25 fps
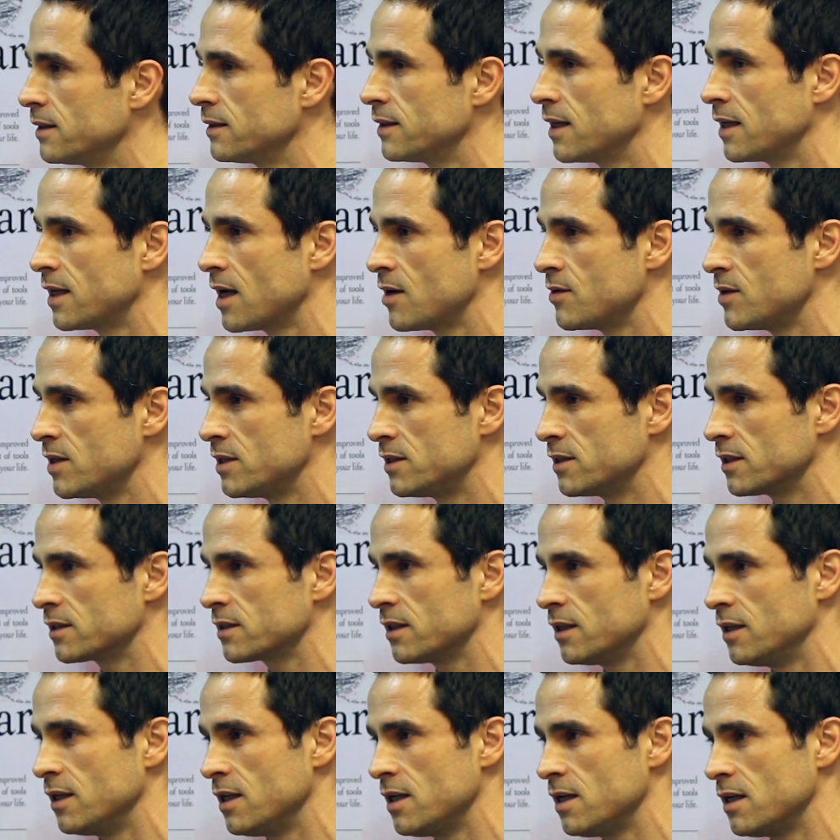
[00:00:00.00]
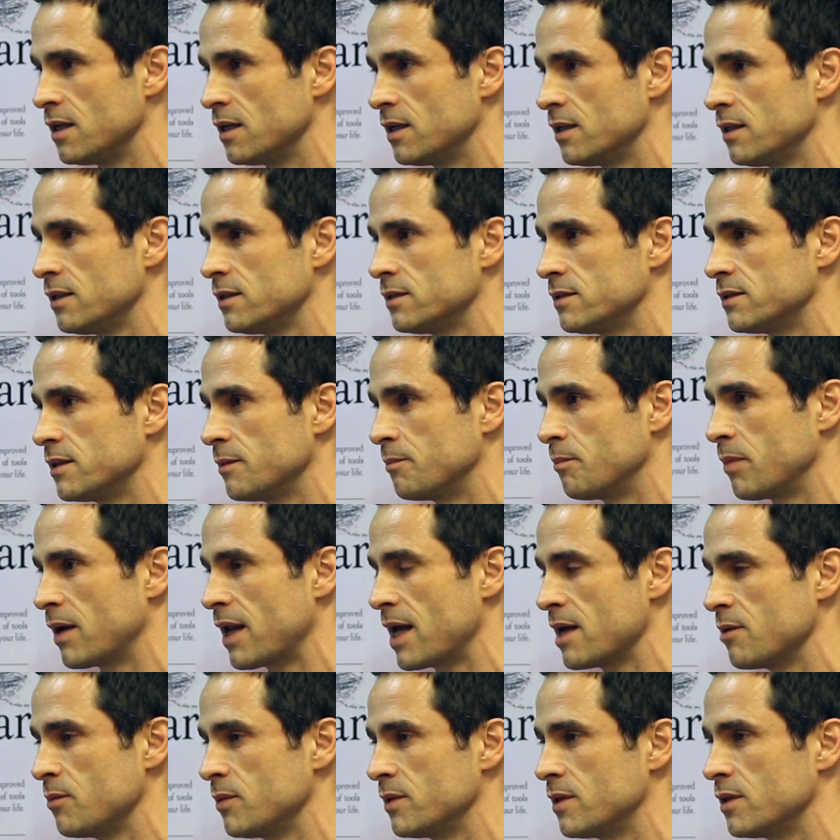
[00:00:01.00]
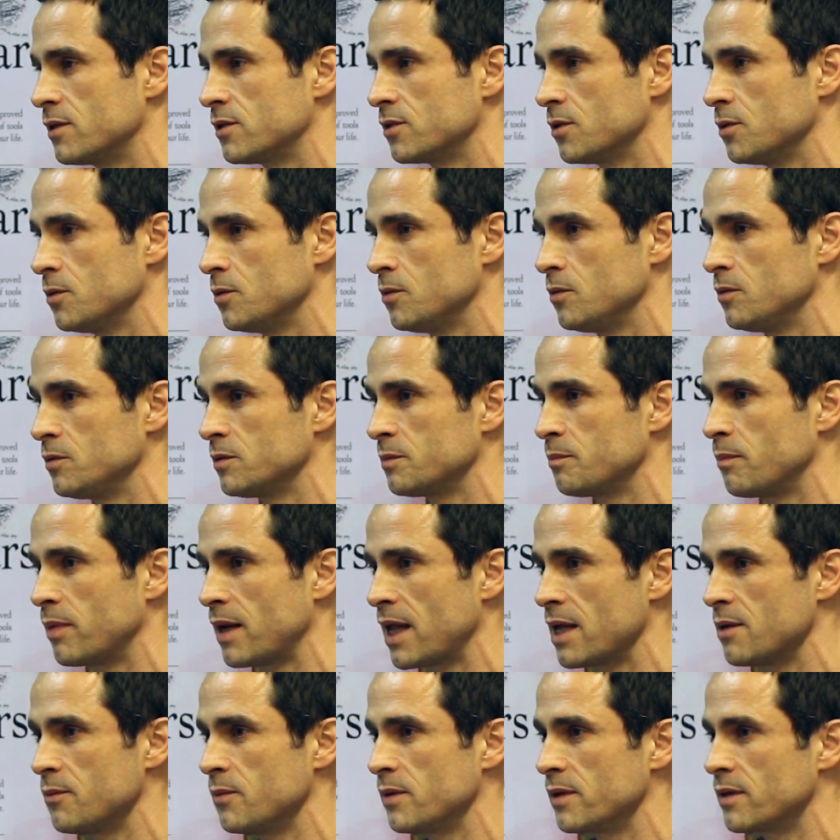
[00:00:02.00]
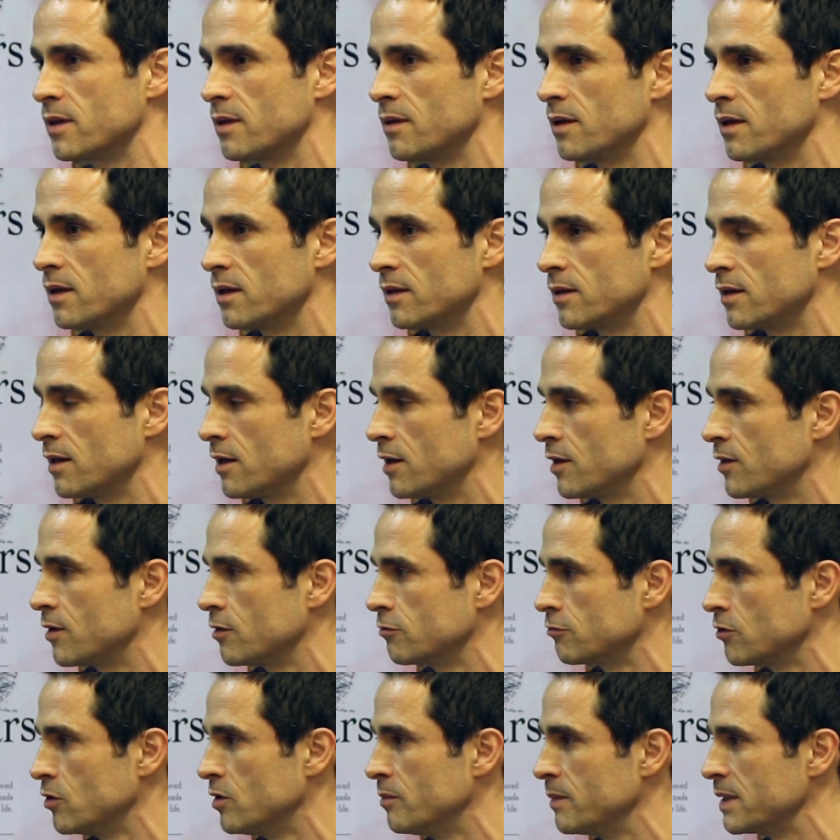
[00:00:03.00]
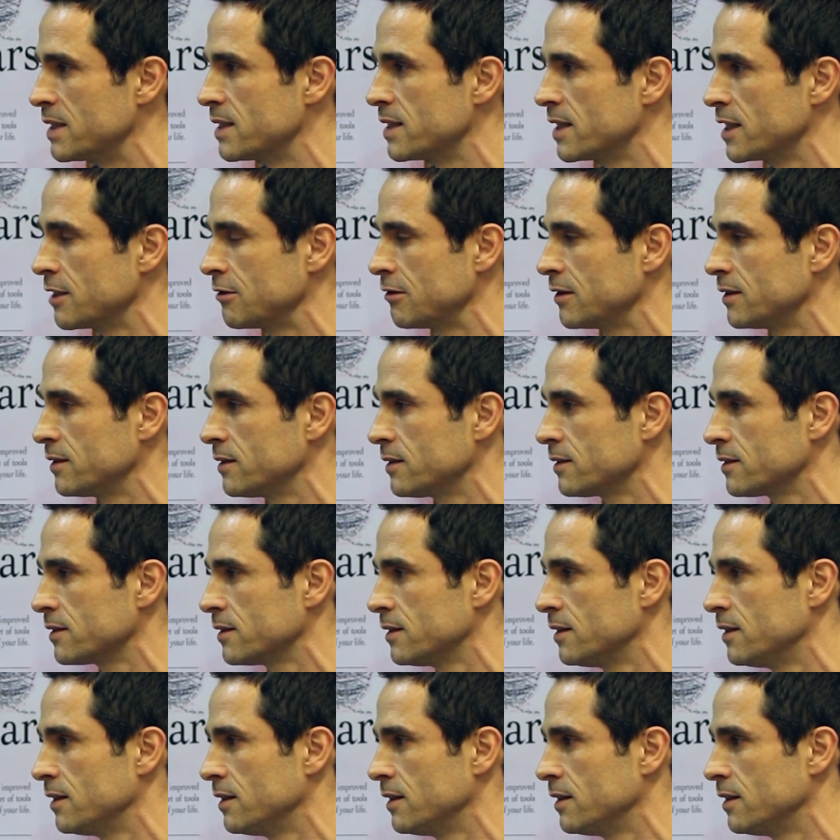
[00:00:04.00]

They'd only just learned to play with the tools, play with the raw materials.